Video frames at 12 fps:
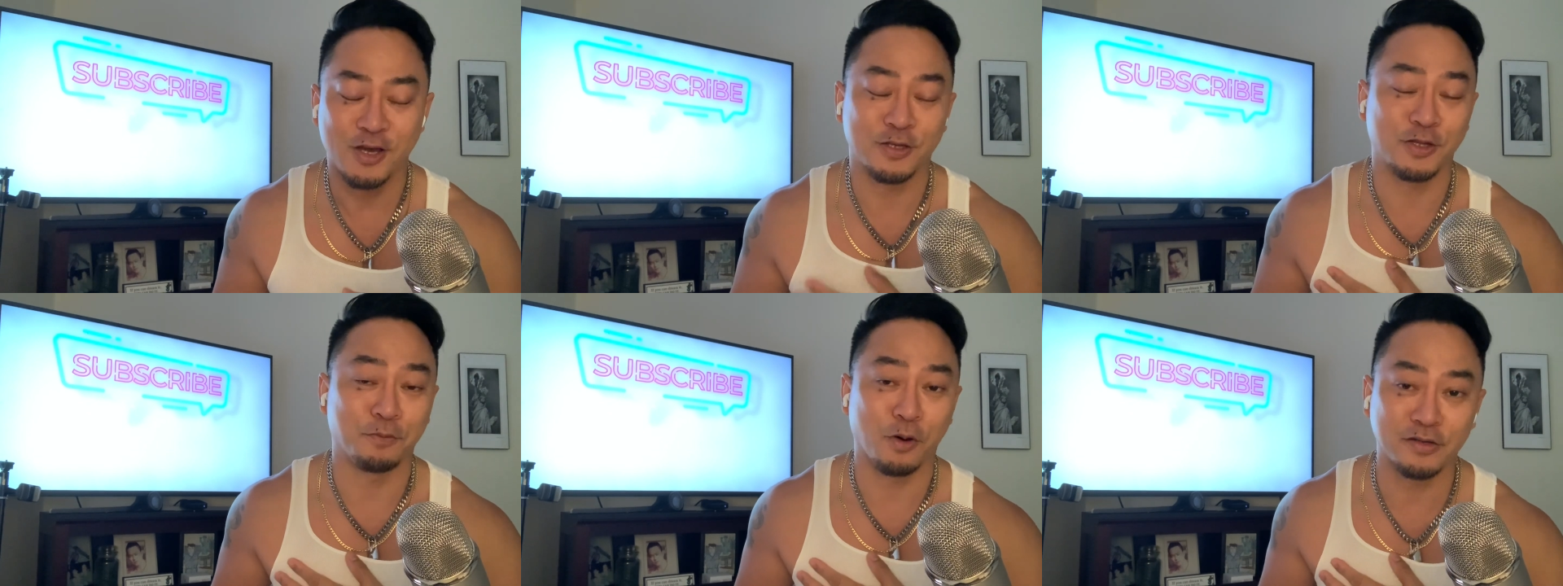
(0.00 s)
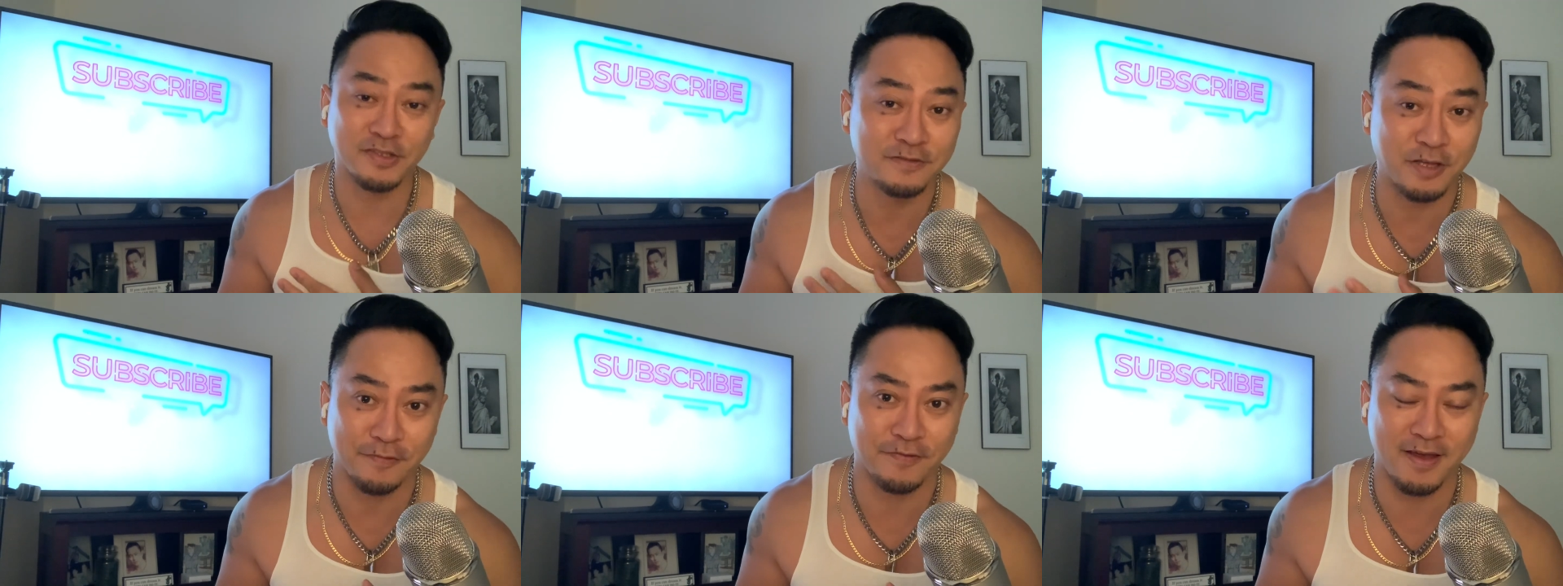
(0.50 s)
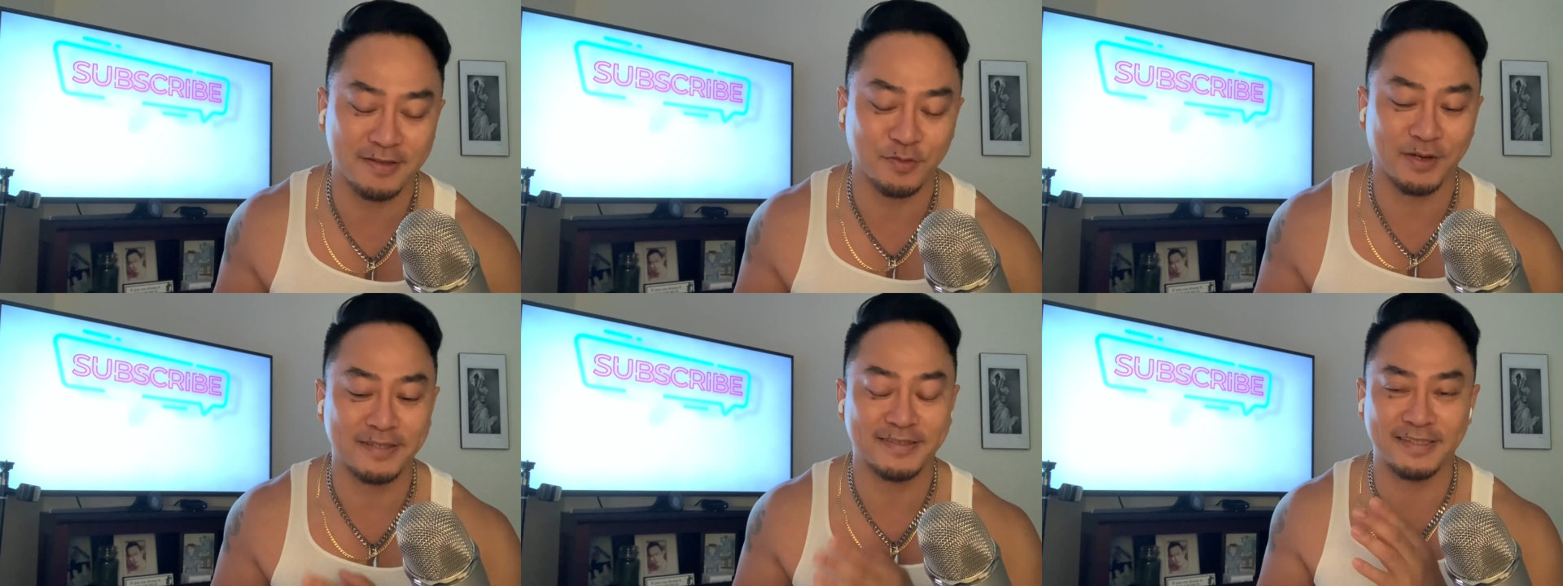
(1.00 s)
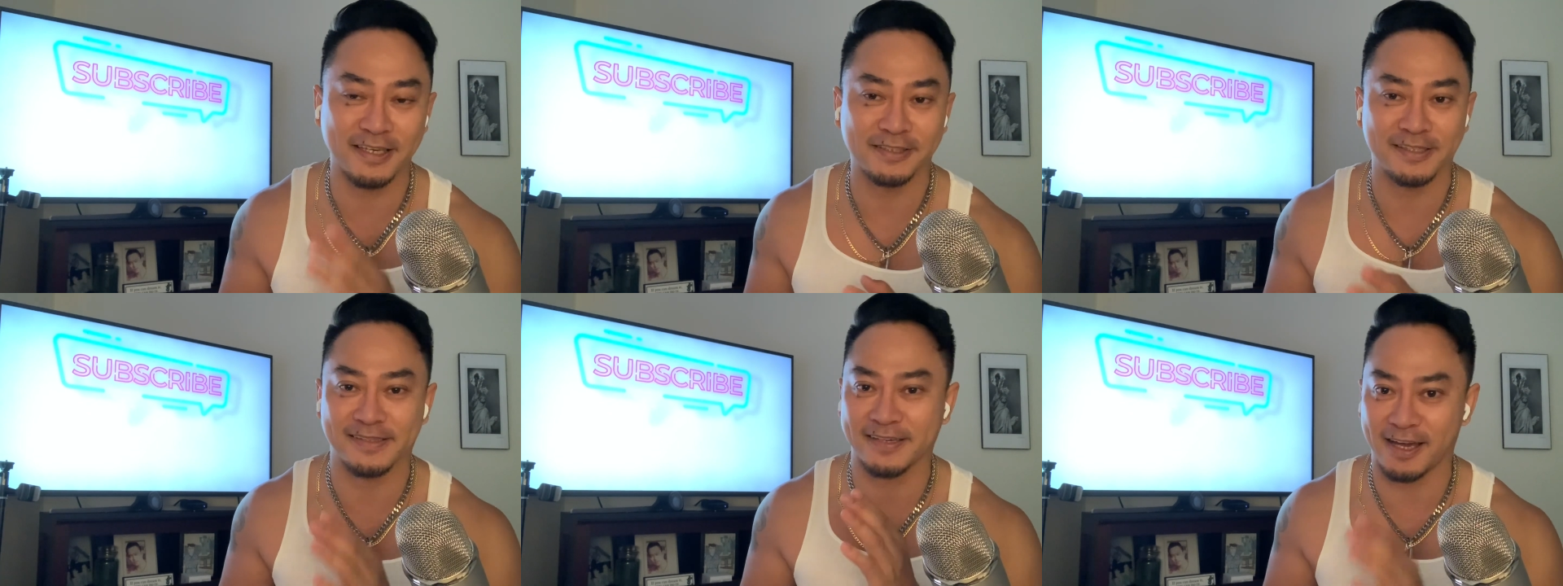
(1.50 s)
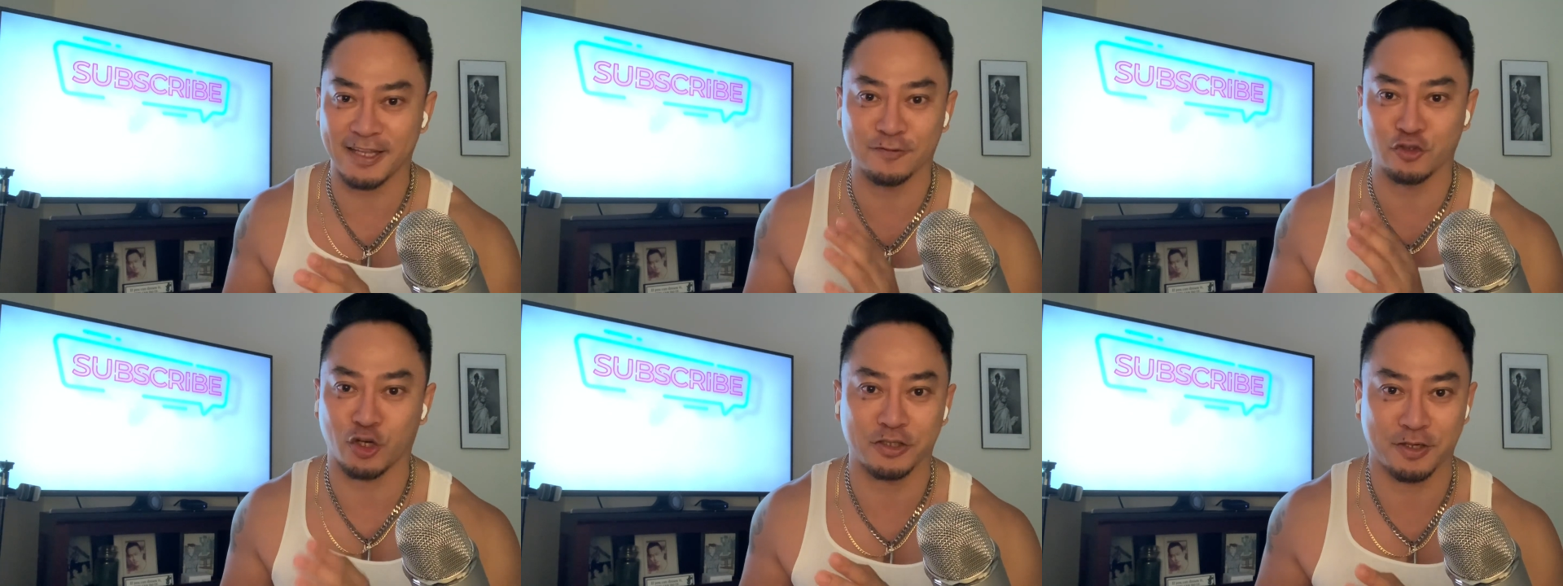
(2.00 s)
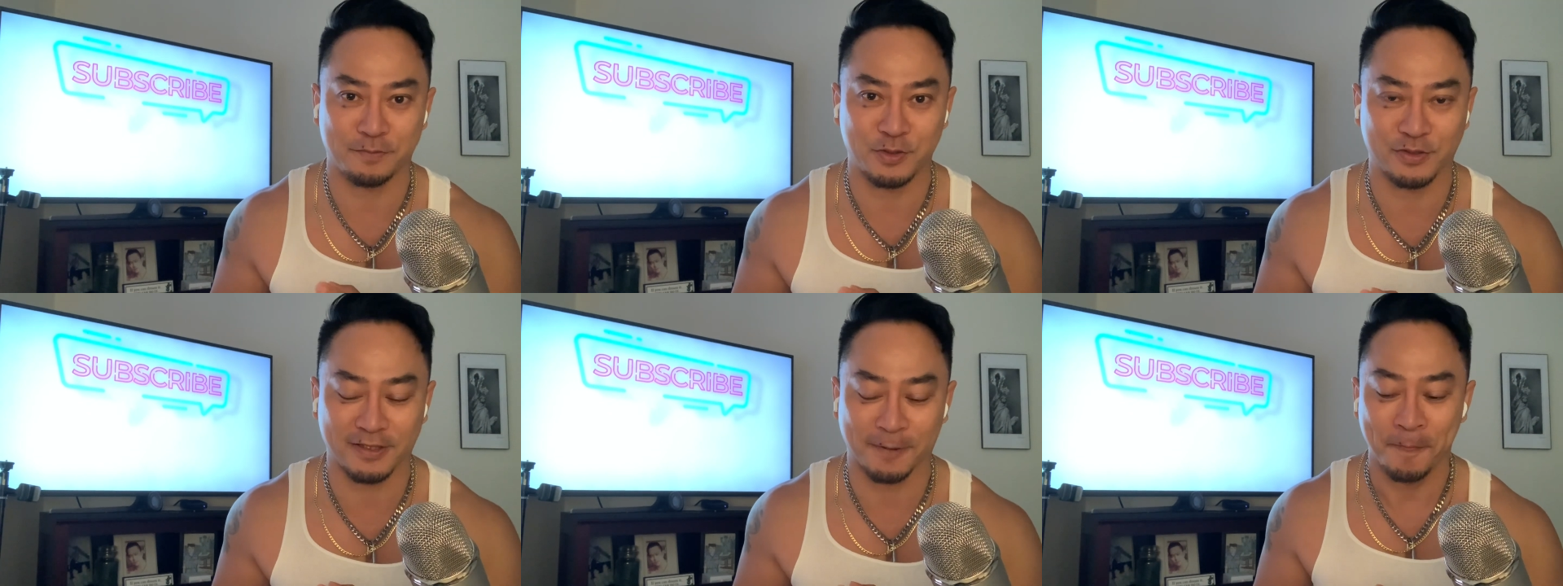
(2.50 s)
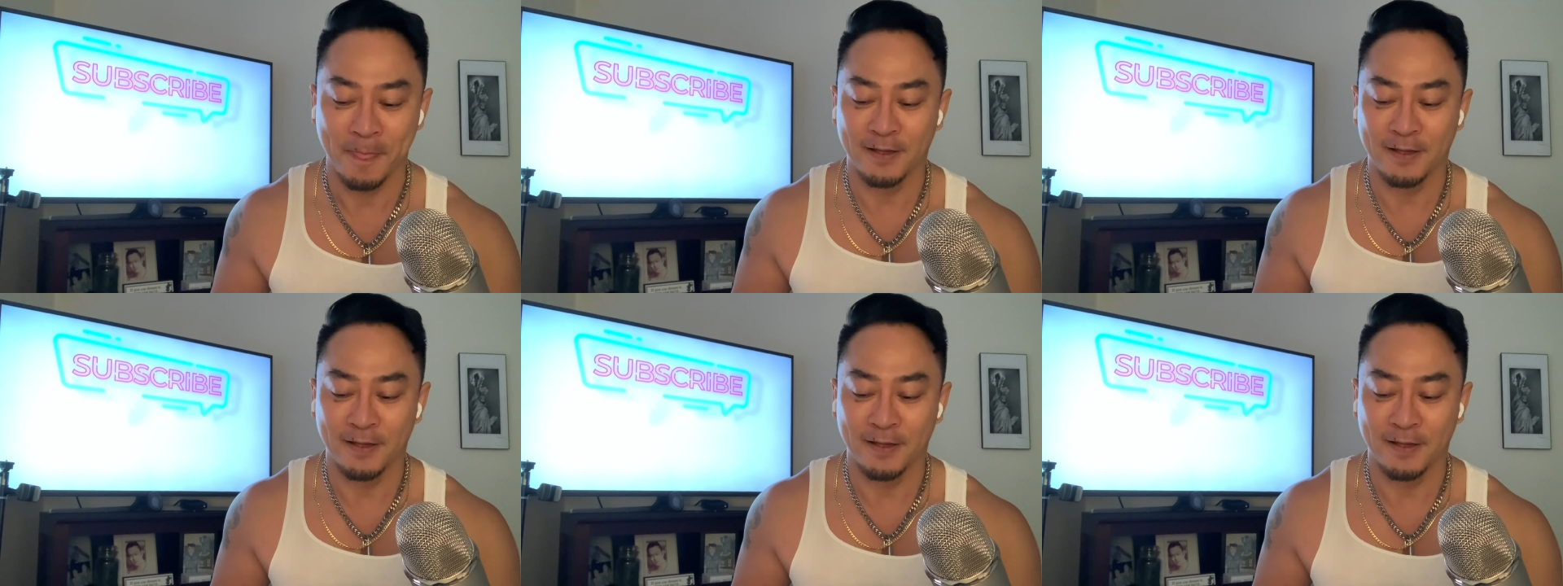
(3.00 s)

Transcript: you know, most of their friends were like singing this kind of genre of music.